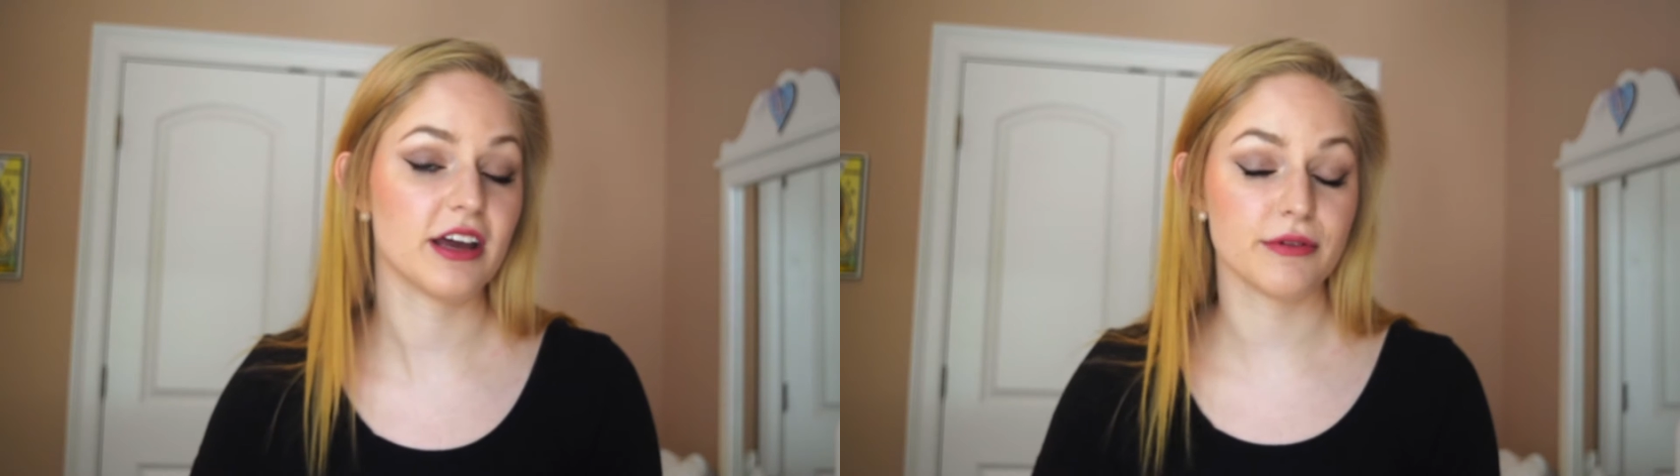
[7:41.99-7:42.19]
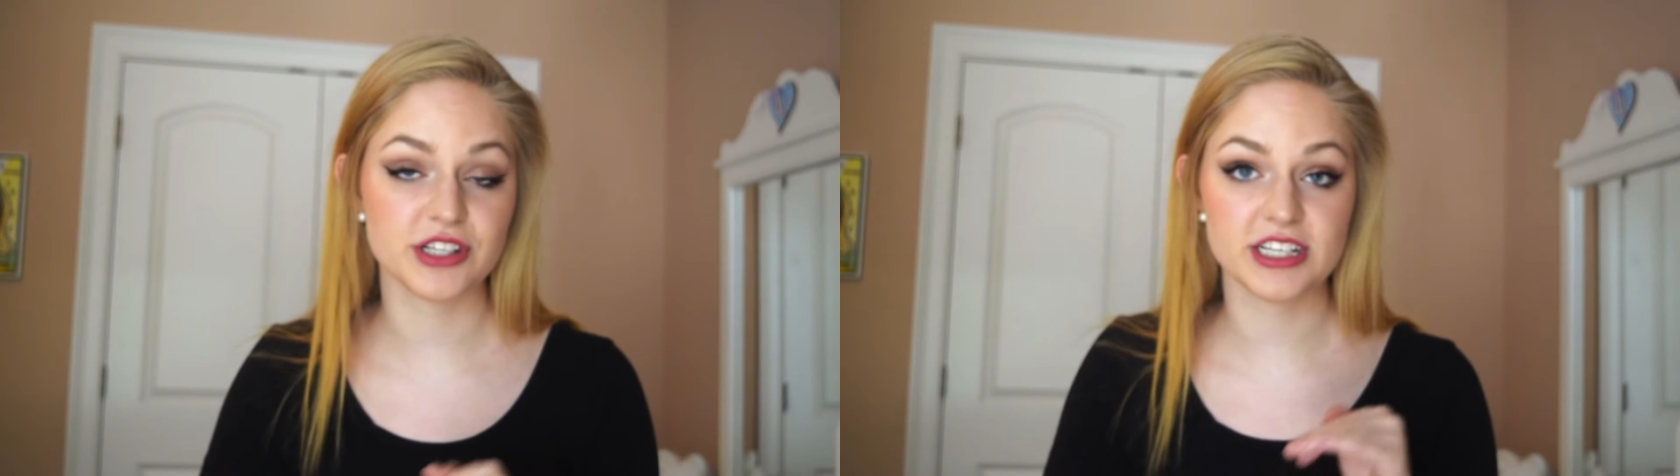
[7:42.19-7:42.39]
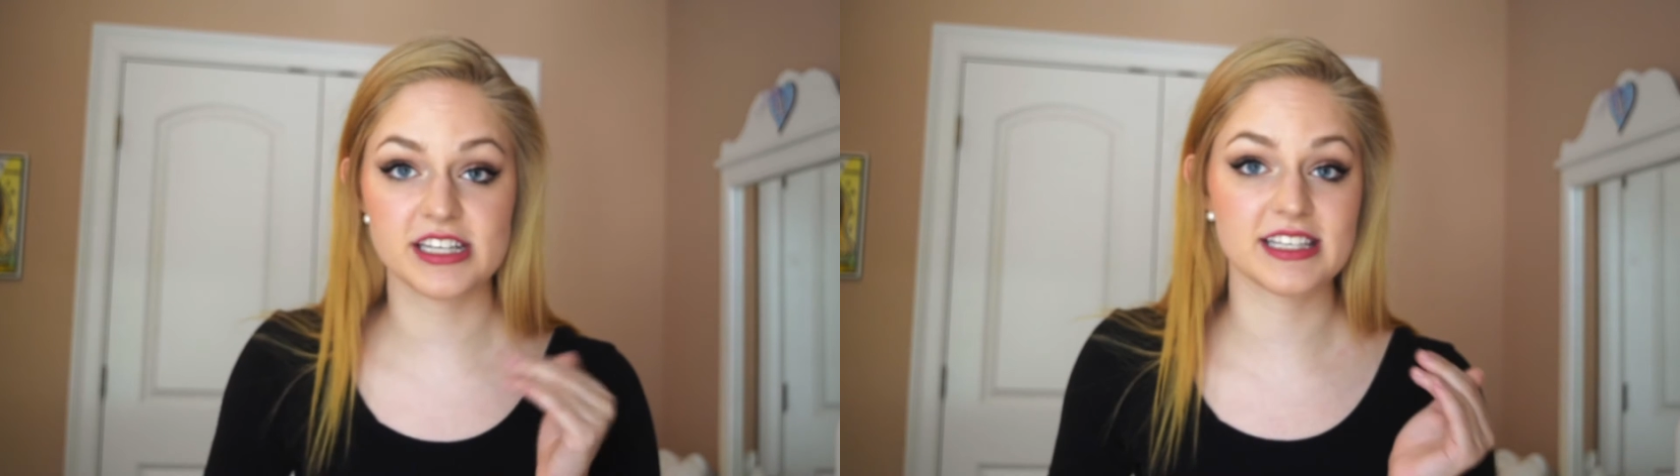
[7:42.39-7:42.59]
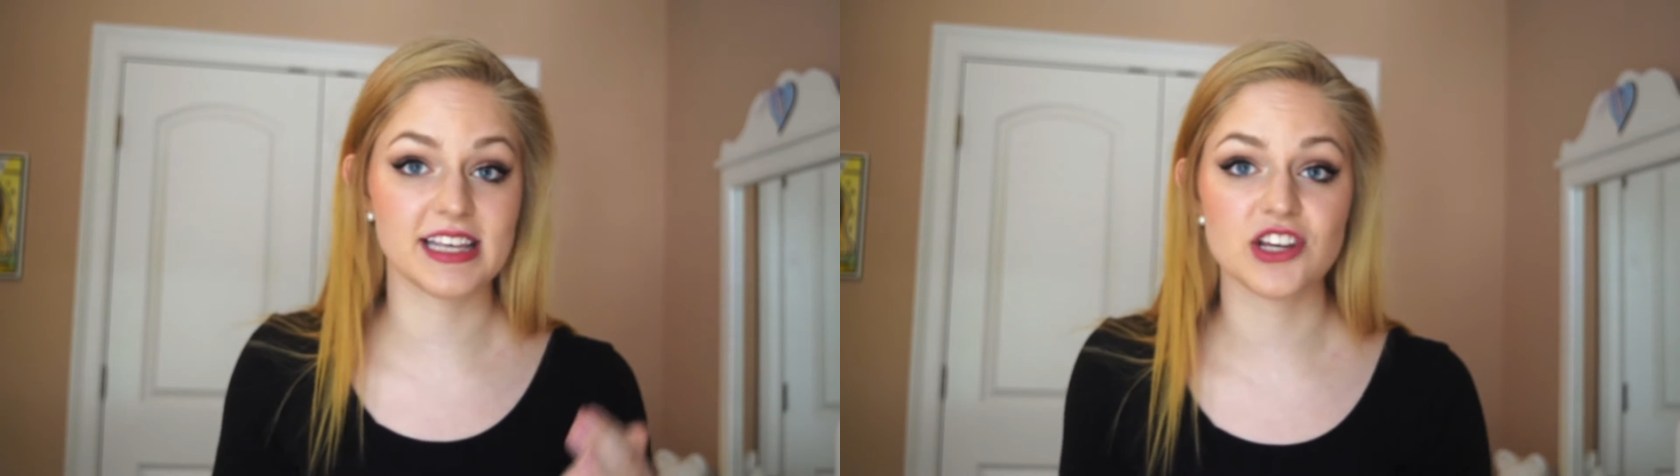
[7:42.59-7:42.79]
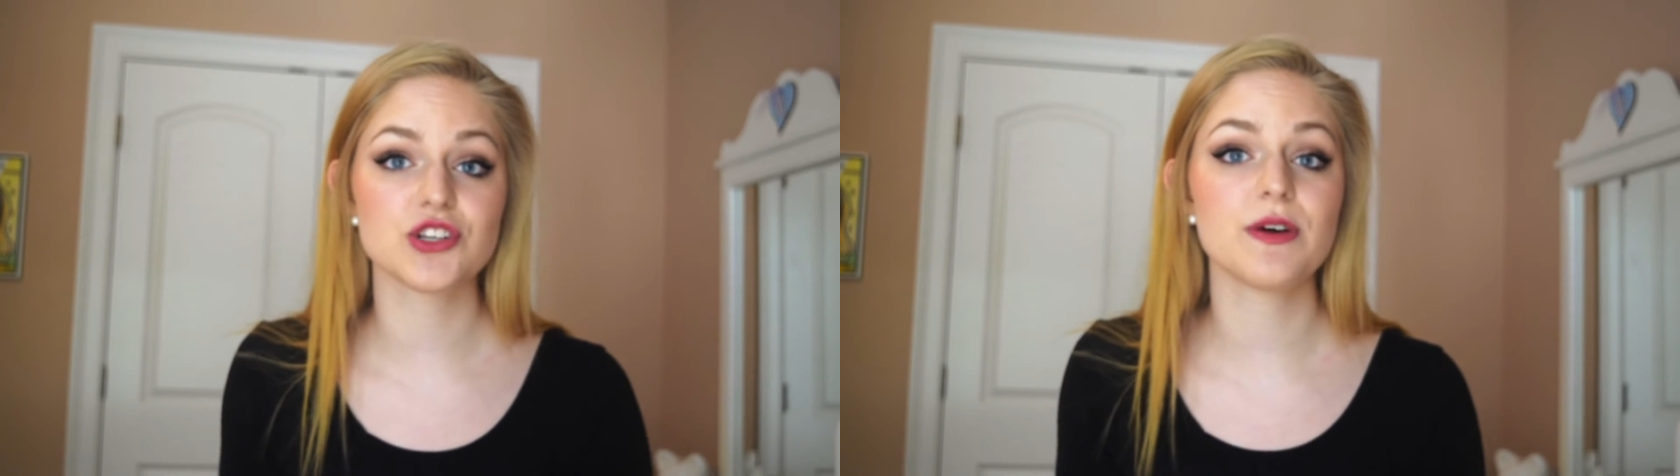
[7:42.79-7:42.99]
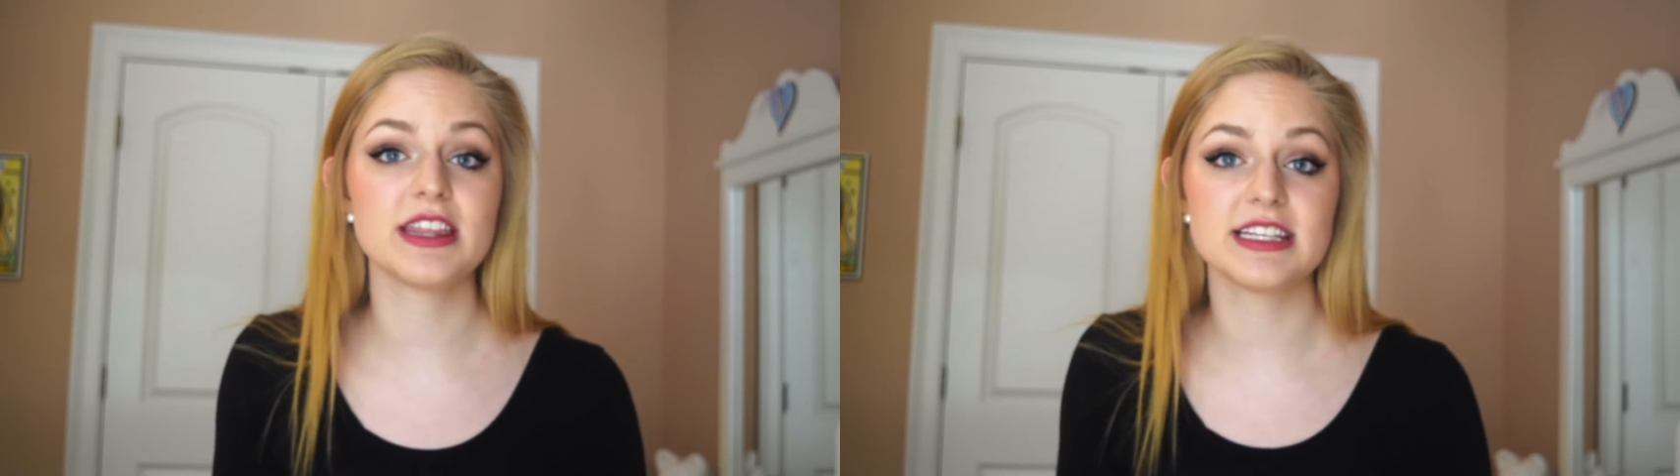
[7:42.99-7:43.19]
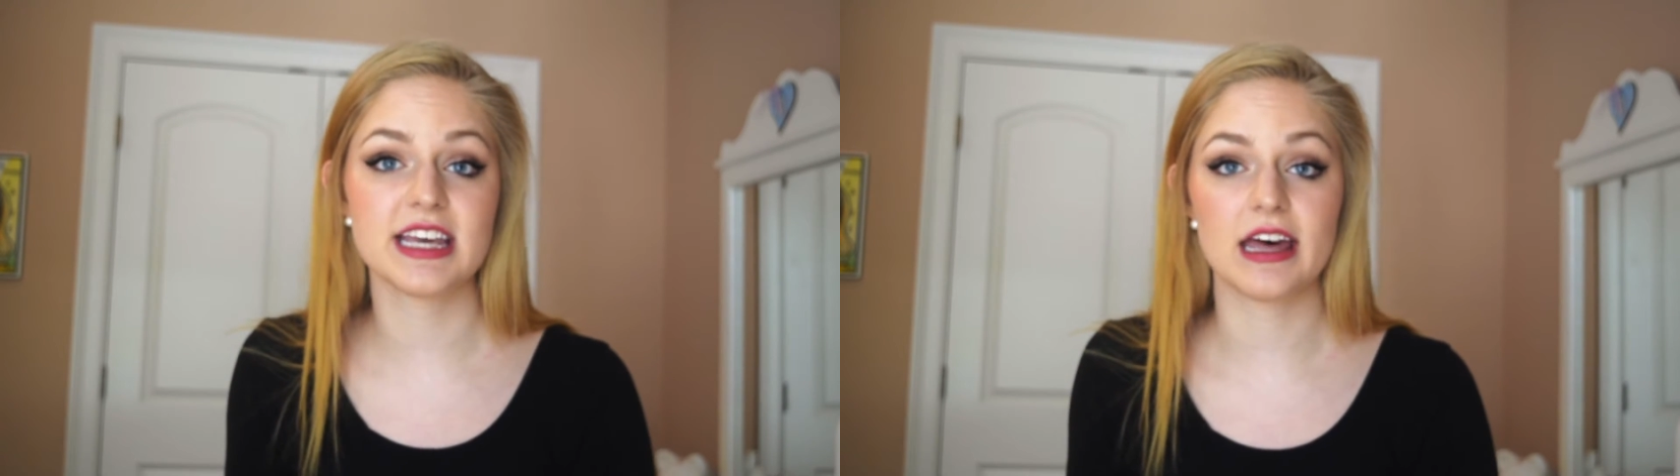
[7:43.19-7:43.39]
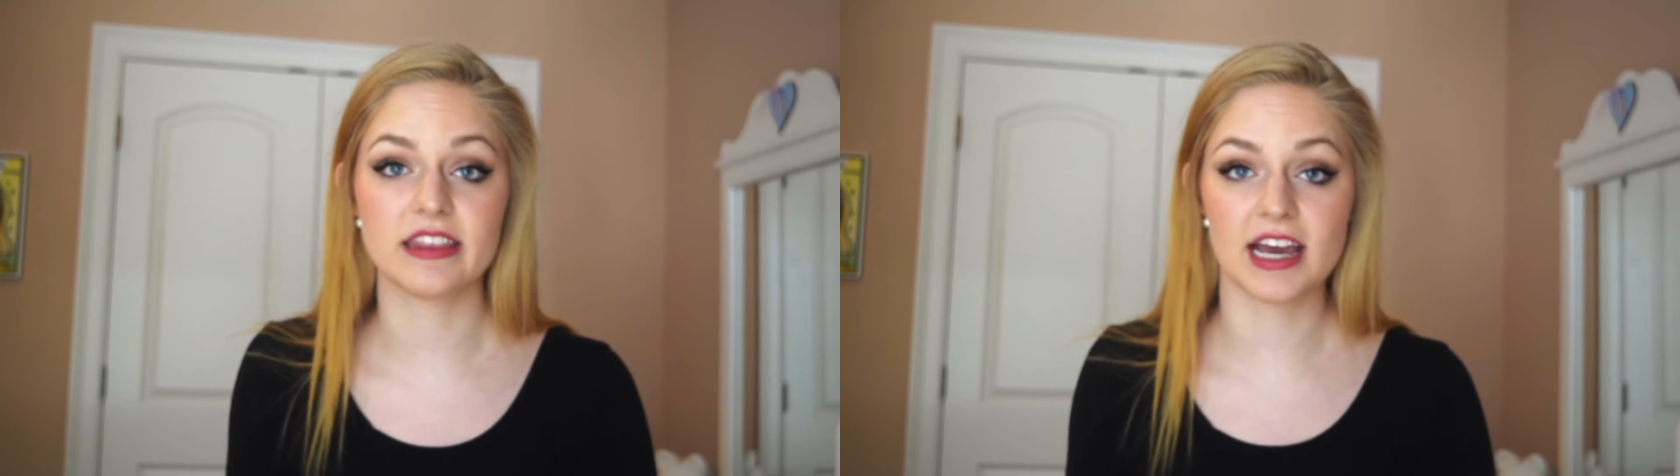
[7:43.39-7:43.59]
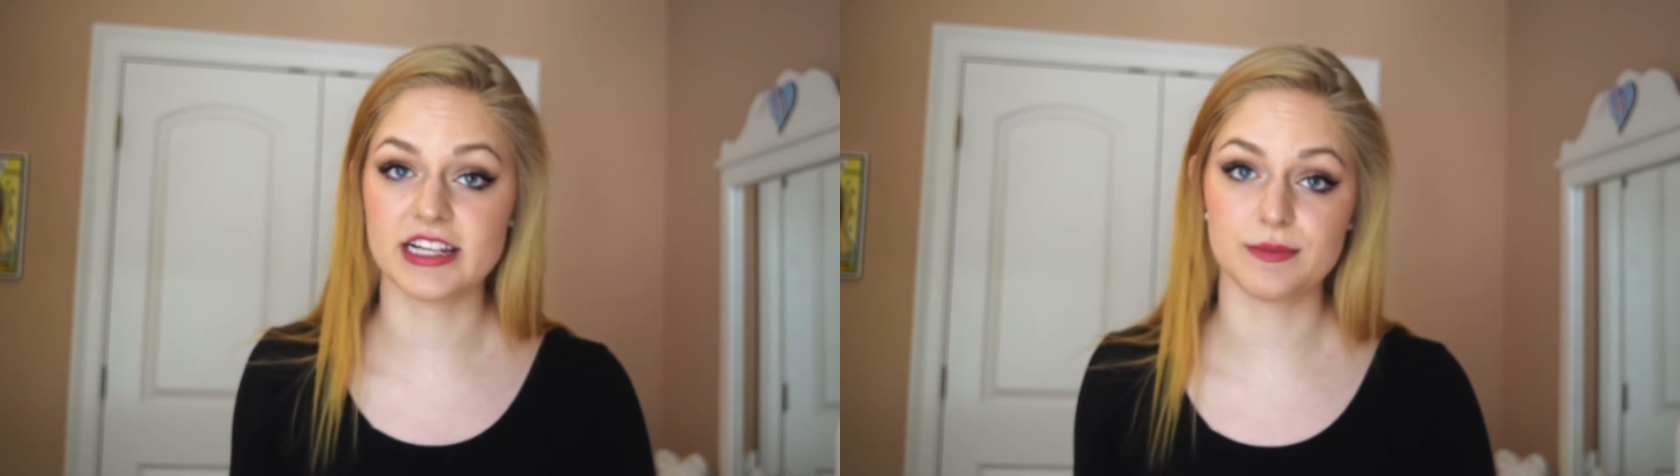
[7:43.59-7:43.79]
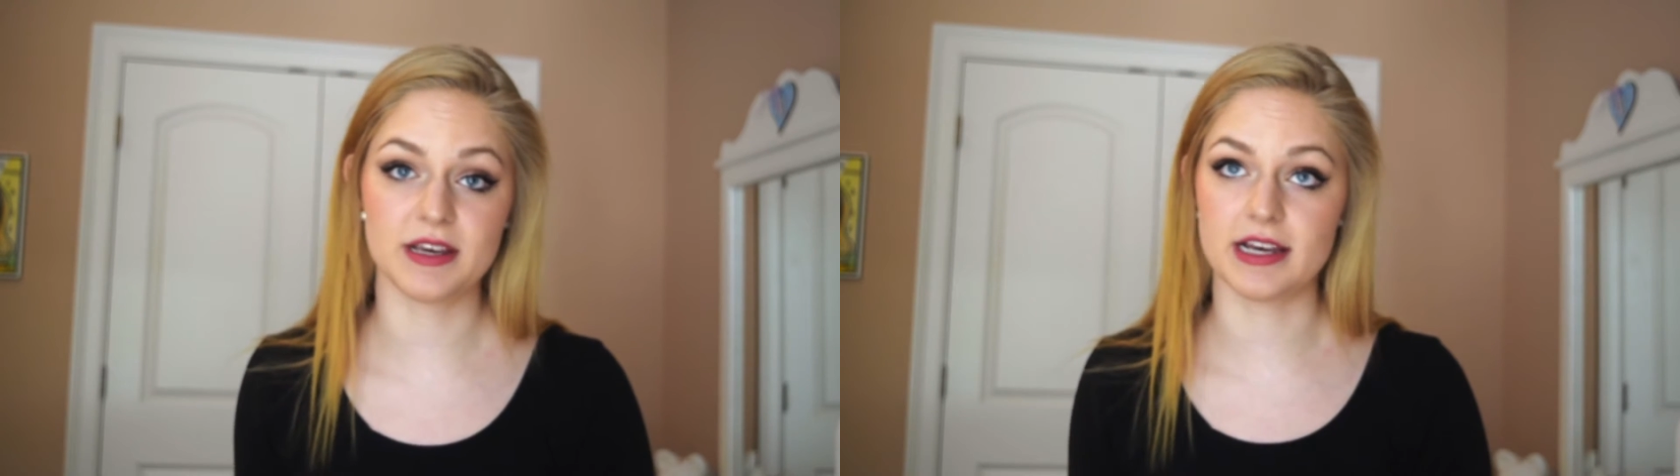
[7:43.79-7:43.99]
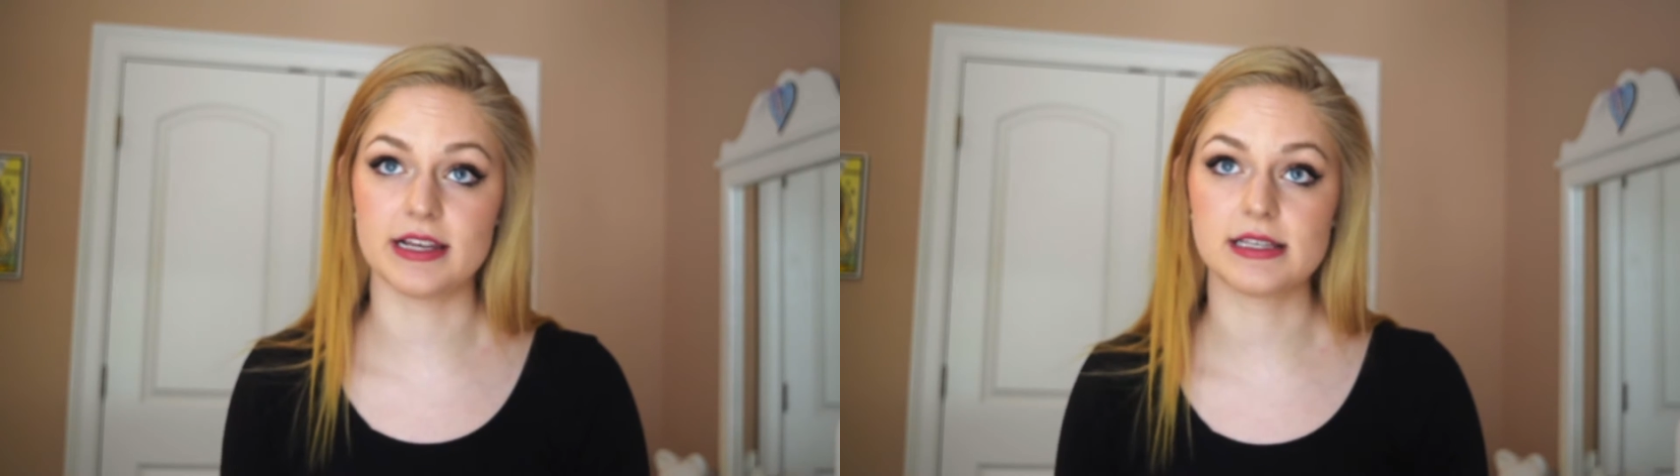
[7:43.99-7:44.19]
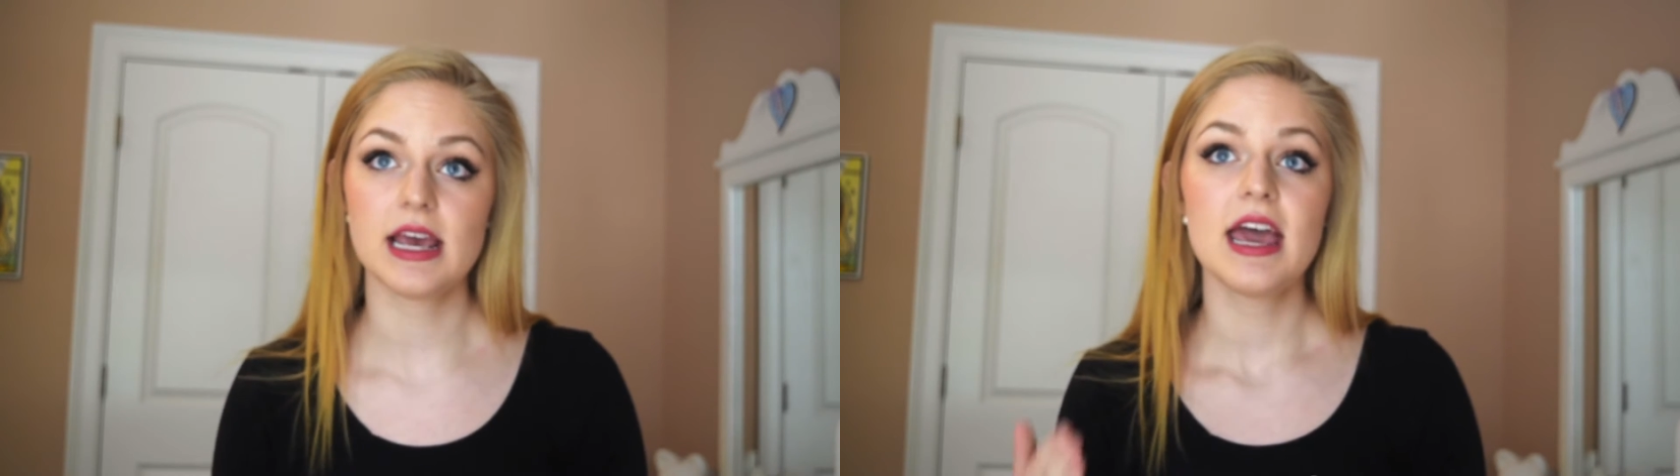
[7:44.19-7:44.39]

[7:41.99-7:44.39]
It will just accentuate the tan lines because